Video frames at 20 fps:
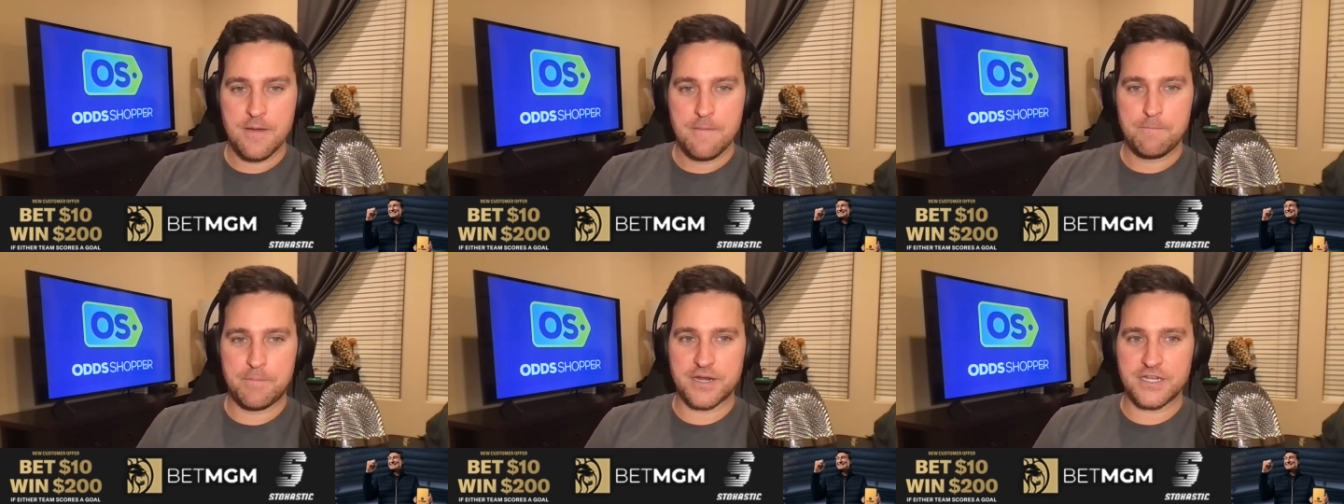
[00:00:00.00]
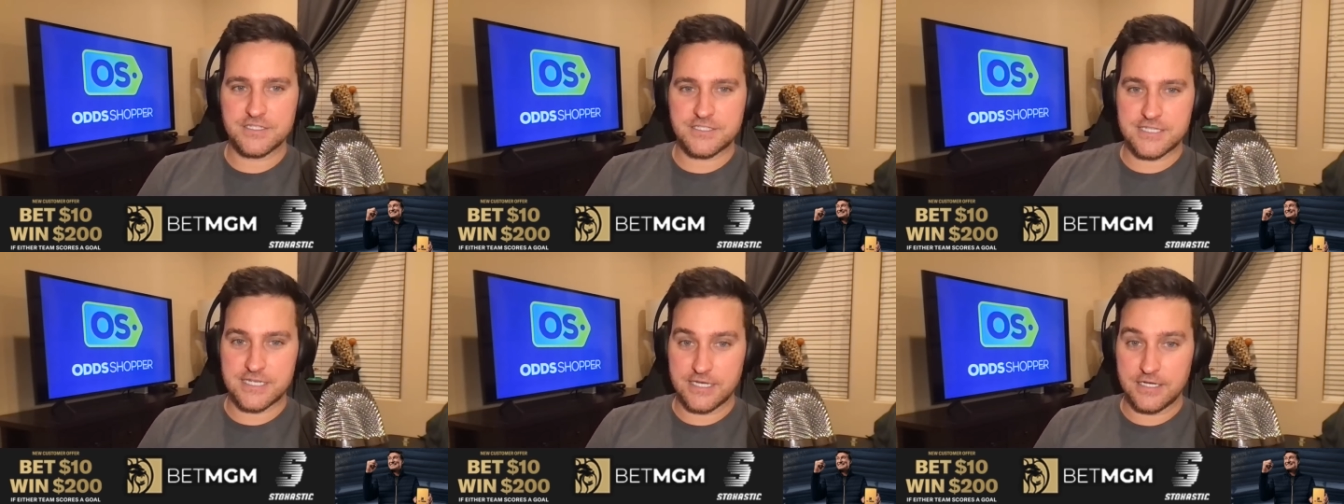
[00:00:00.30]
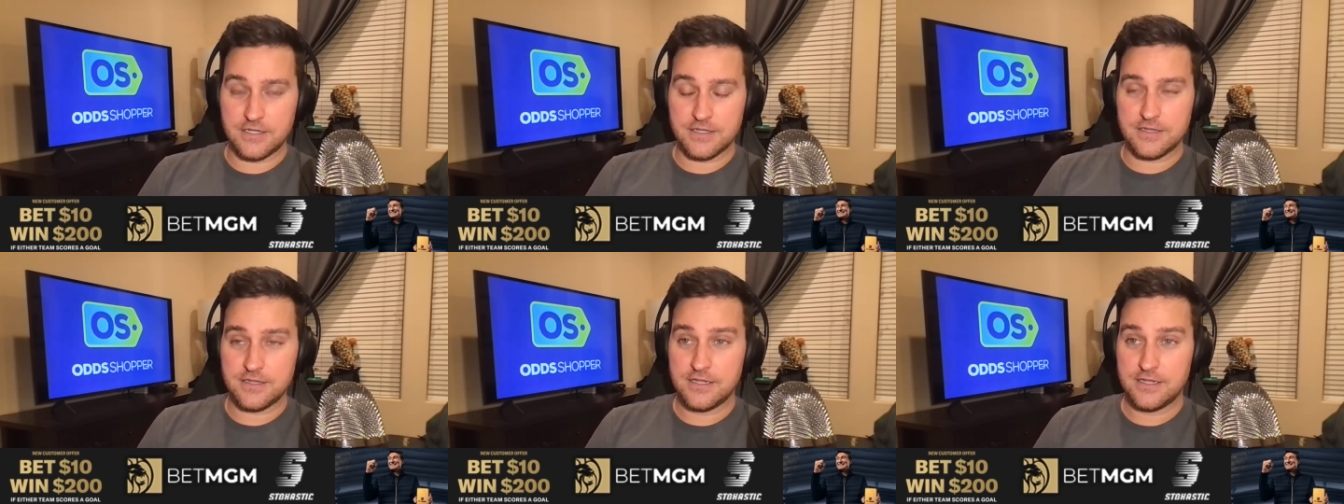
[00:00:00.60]
But
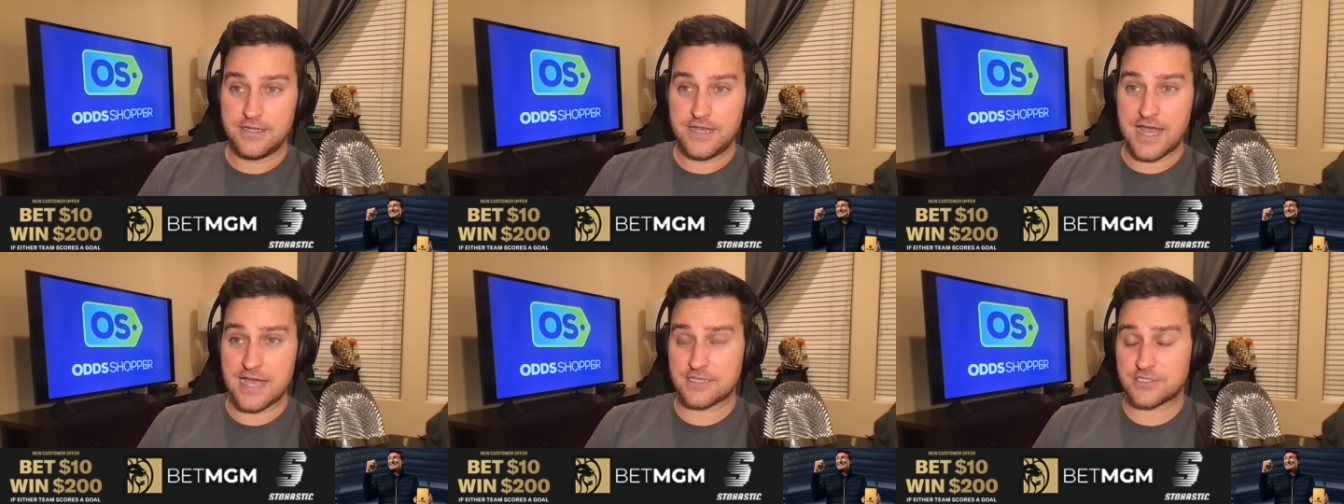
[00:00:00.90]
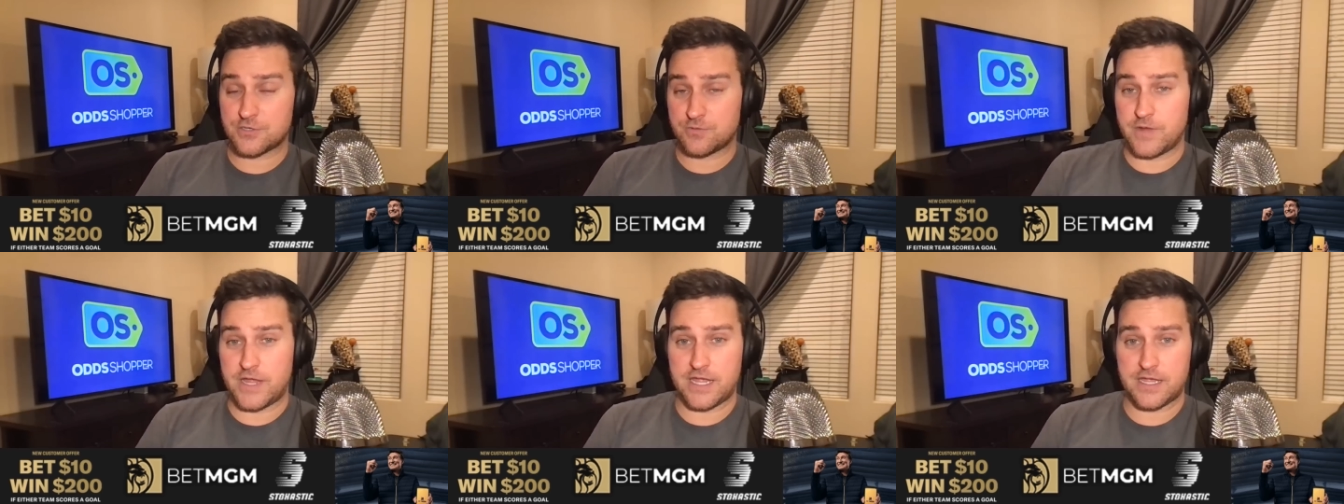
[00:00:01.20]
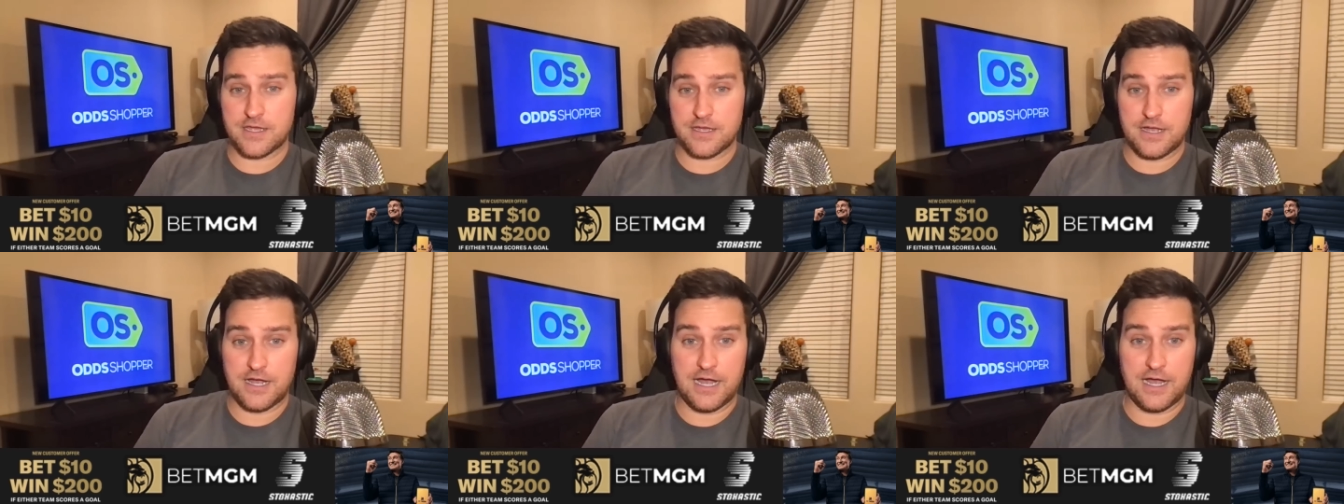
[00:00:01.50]
until next
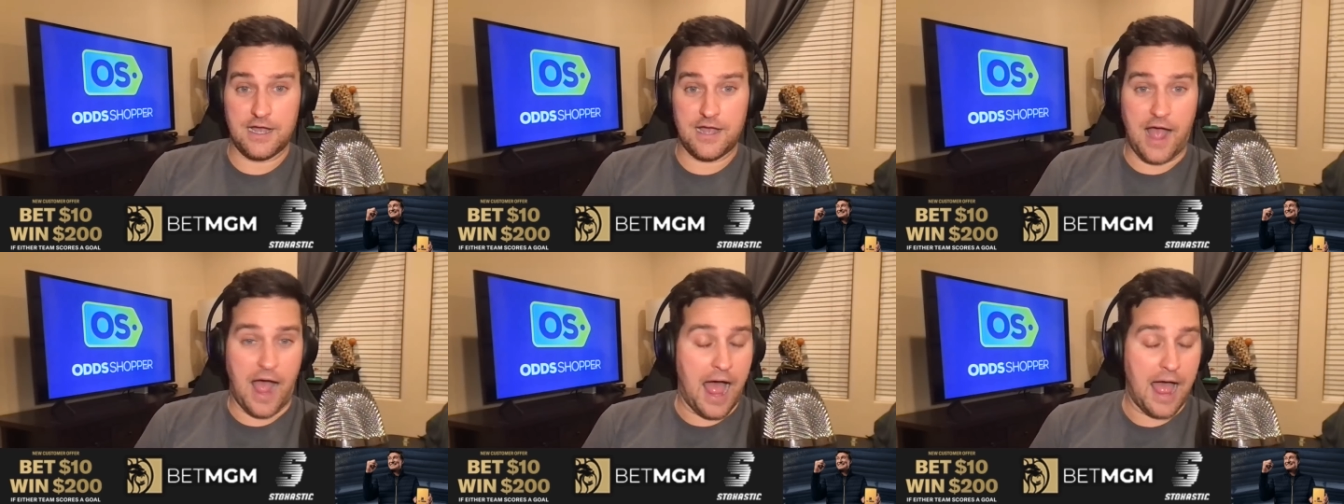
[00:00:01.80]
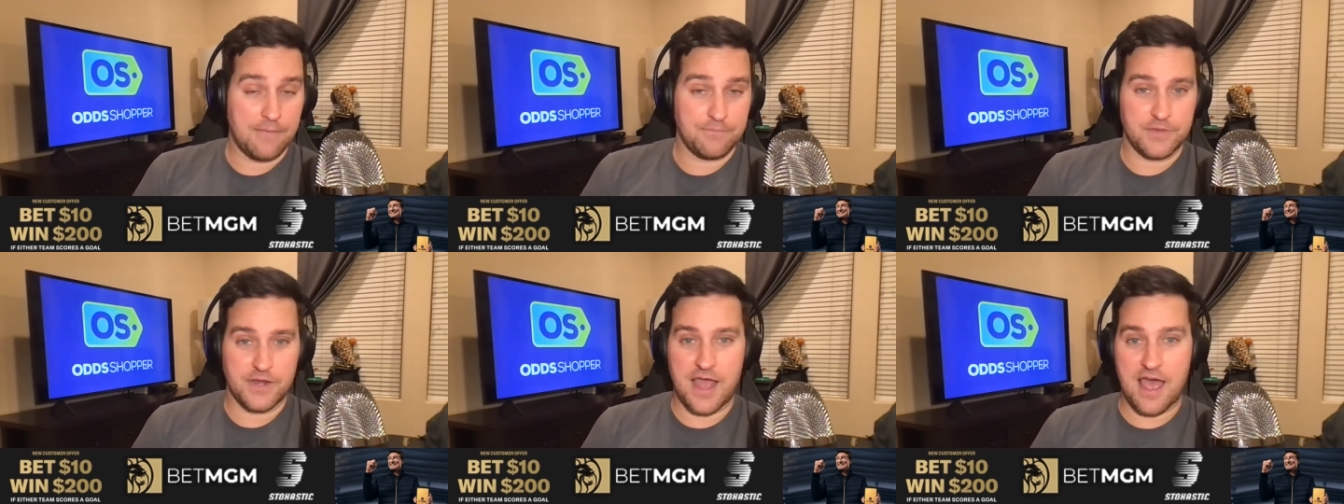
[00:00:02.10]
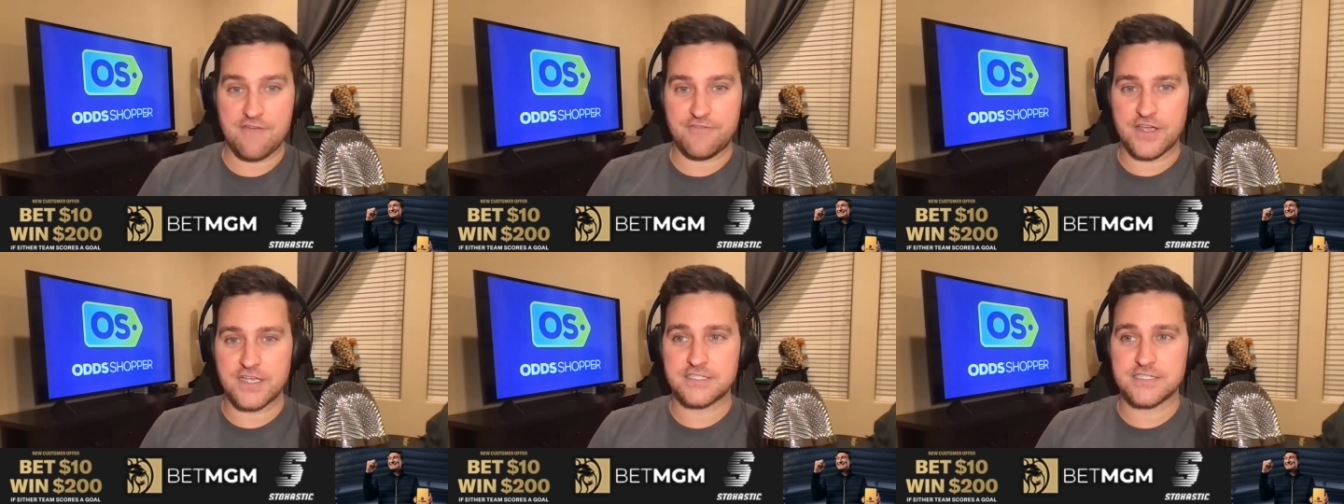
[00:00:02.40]
week, uh, I'm going to
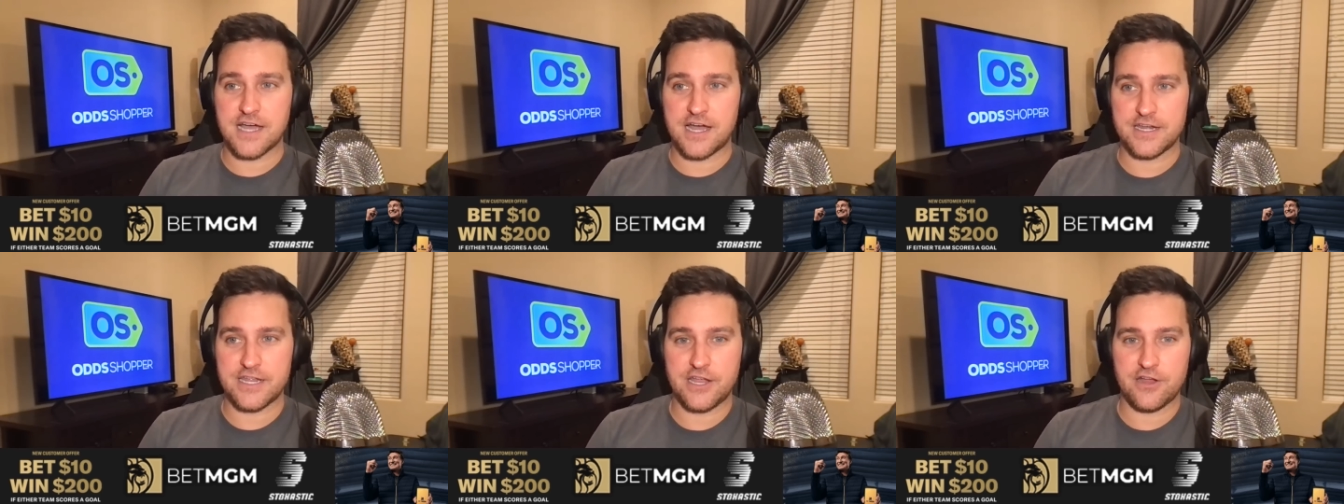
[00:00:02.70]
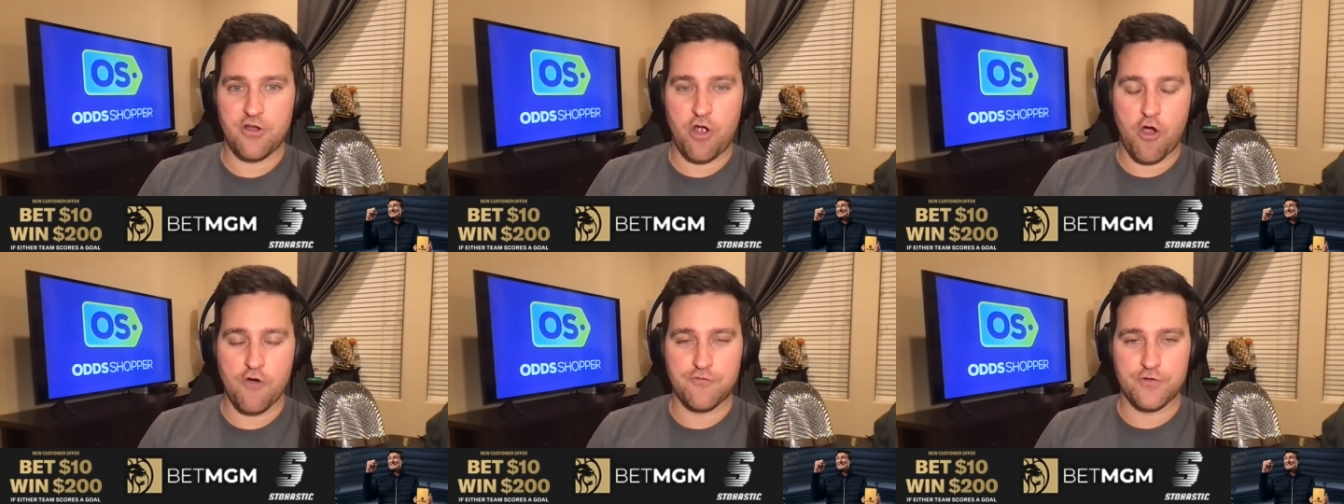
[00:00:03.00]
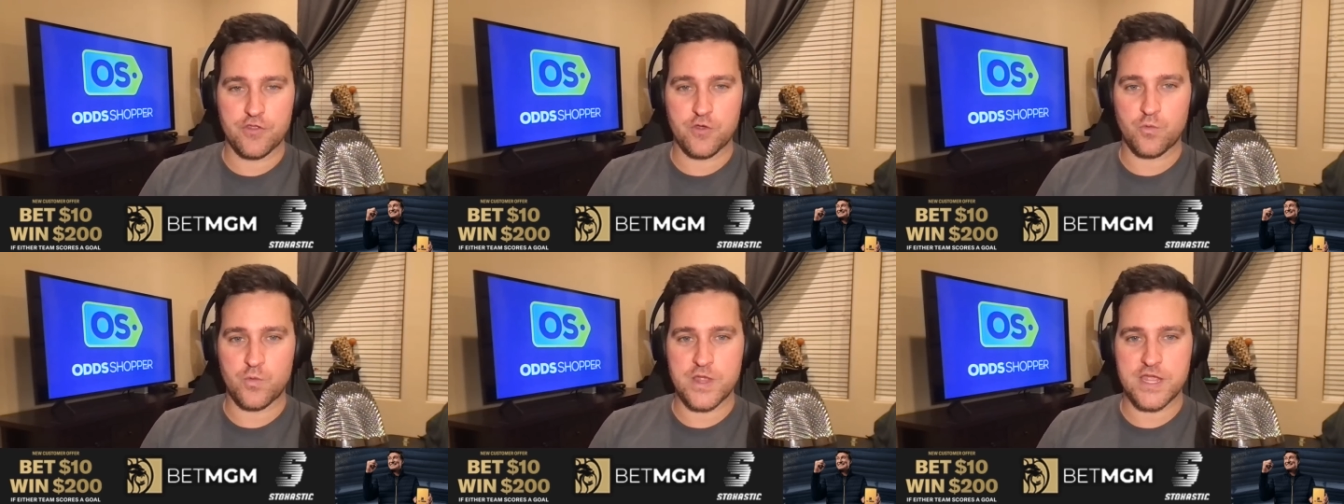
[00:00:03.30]
have Aton here
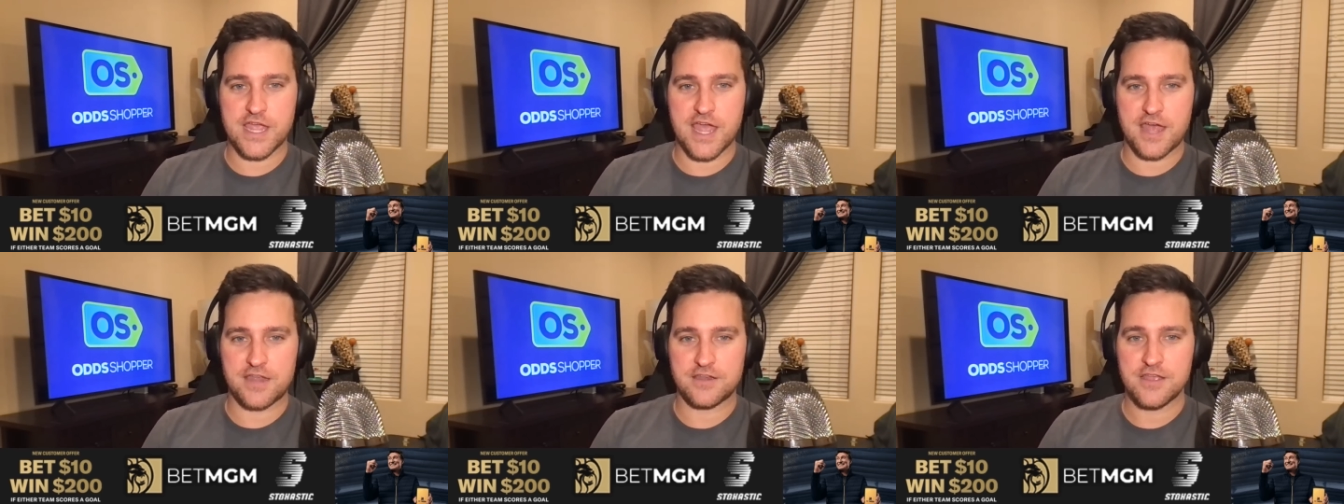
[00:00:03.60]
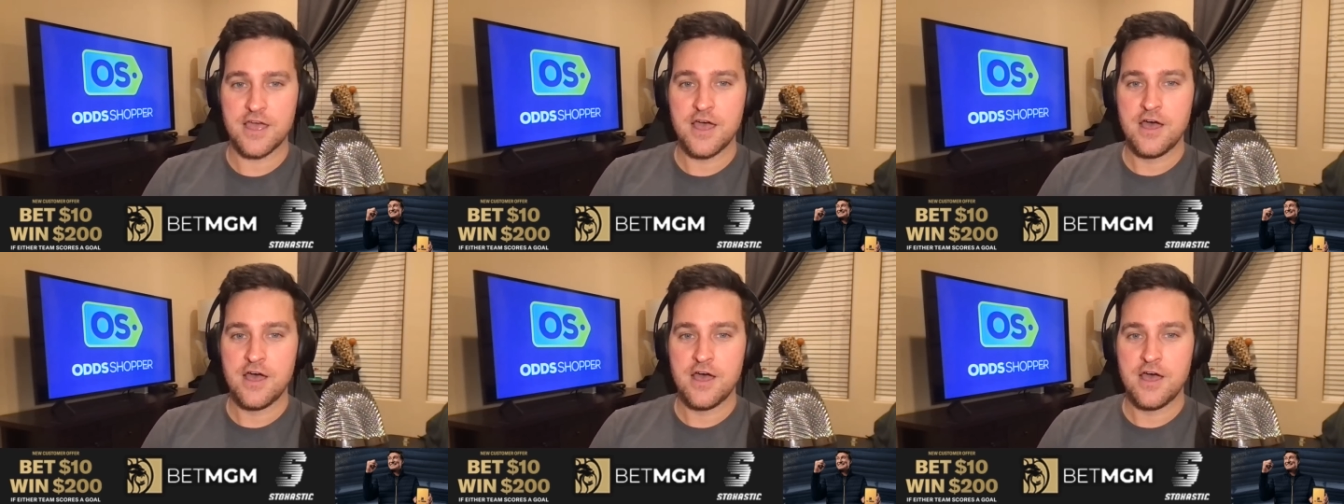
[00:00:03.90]
over the weekend.